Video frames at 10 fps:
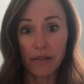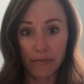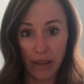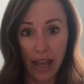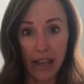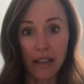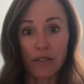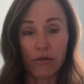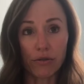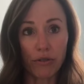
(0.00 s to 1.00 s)
Okay,
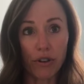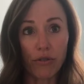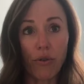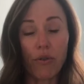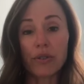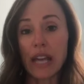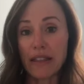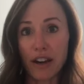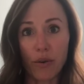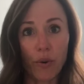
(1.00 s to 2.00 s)
those are their goals, and they
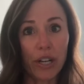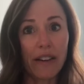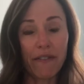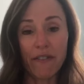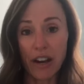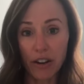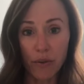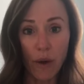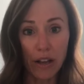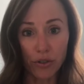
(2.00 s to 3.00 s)
are working very
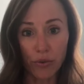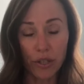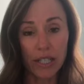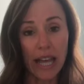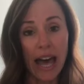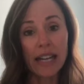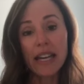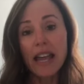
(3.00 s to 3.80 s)
well towards that.